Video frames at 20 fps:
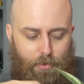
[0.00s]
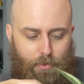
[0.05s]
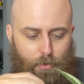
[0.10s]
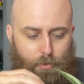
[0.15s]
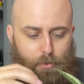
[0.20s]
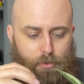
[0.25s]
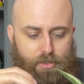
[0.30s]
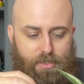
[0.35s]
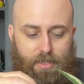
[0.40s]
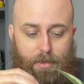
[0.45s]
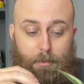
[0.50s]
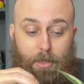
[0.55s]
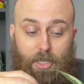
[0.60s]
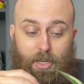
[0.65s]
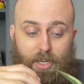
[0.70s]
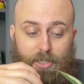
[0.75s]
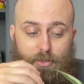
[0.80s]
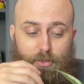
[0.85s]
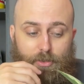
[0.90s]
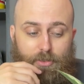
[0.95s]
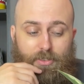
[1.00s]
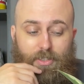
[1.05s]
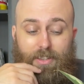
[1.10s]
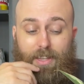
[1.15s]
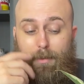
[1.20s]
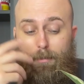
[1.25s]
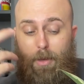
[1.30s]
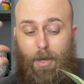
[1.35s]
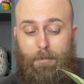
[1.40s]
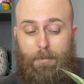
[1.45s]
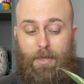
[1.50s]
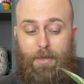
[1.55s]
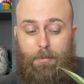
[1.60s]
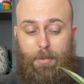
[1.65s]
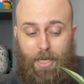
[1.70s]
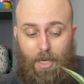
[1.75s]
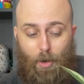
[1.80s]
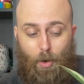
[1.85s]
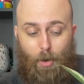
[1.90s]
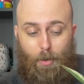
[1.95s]
to semi-hydro, so that might be a
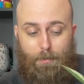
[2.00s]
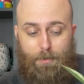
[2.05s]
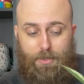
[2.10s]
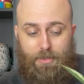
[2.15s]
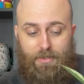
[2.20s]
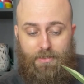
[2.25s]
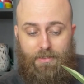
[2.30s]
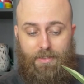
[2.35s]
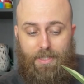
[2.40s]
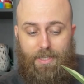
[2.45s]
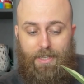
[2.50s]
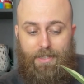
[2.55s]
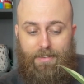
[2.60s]
better option.